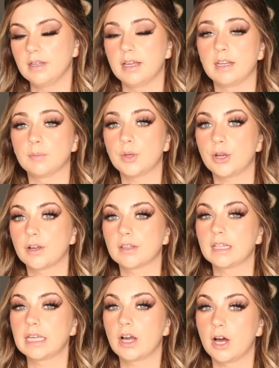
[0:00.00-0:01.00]
and I'm
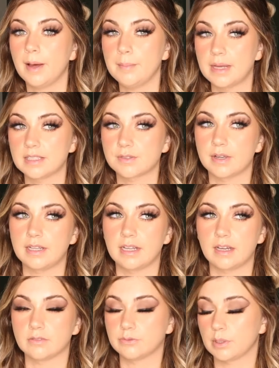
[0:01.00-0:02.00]
currently a hot mess right now.